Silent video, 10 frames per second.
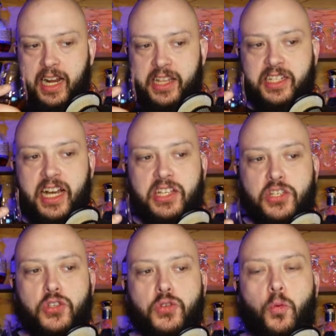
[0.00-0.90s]
And it's got
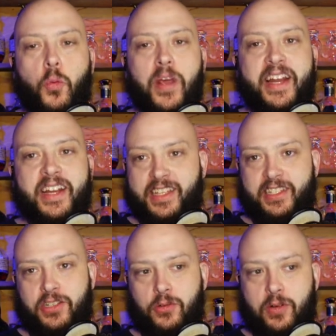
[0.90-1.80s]

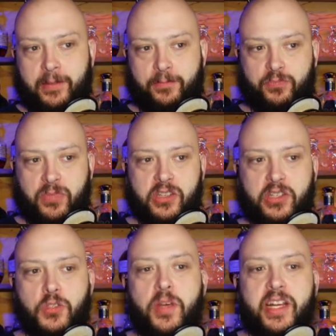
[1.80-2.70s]
sweetness to it. The
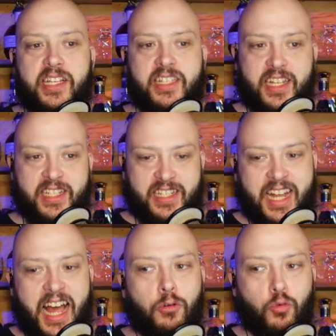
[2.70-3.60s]
sweetness that is
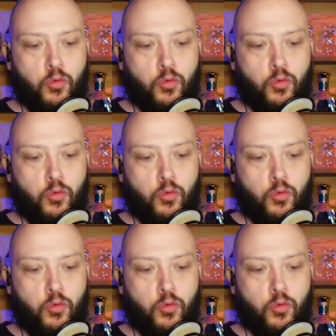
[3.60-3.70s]
not